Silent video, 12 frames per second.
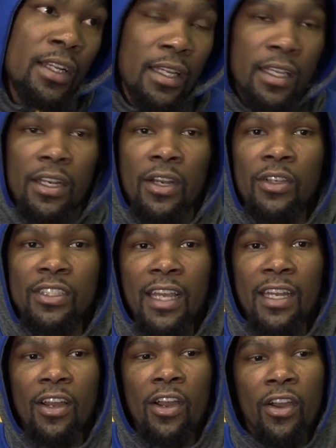it's
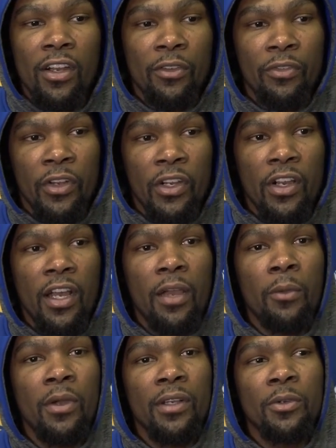kind of hard to figure out, all
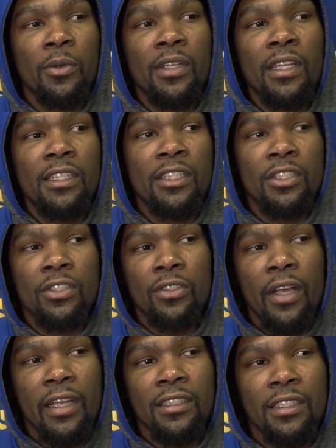right, what do we need to do?
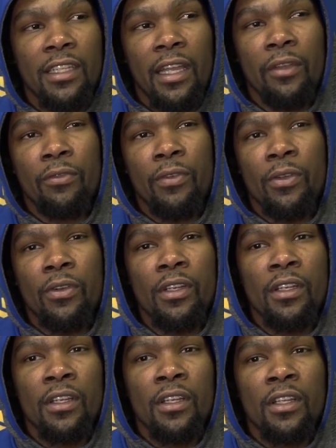How's the game flowing?
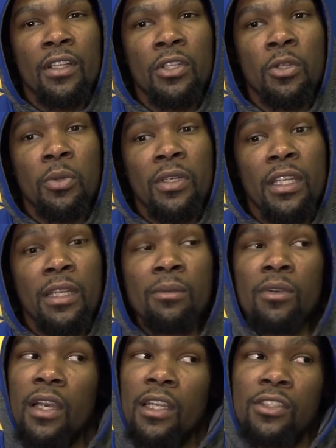Do we need
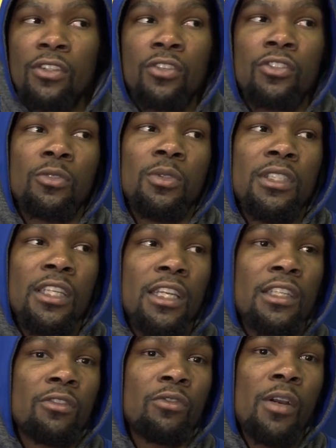more ISOs? Do we
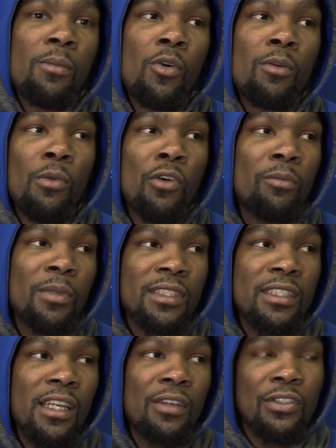need to run more movement
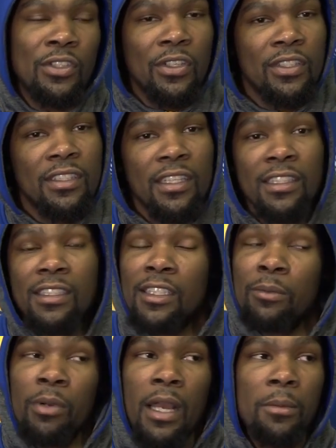stuff? So it's a
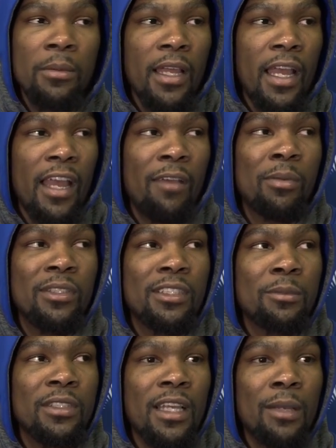good problem to have, but
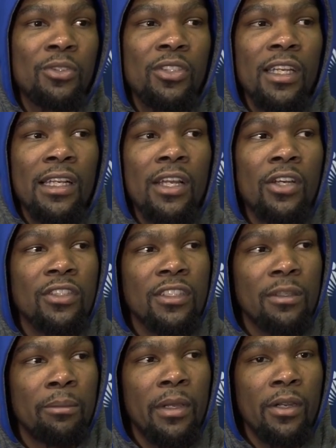sometimes you get lost in
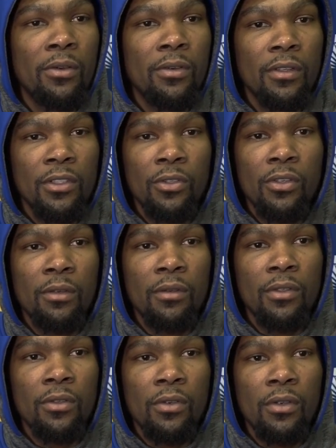the middle on doing
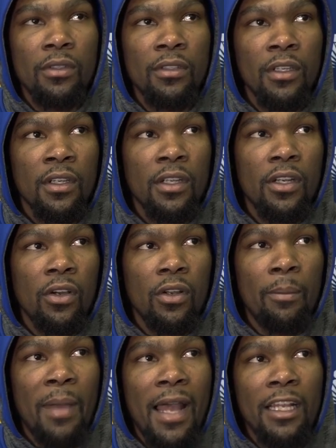
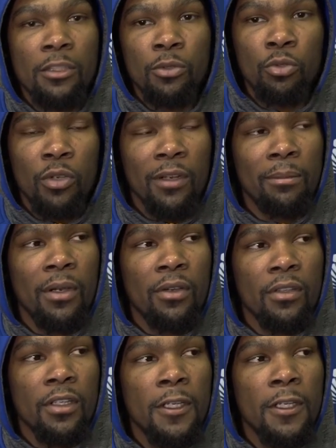the balance between the both.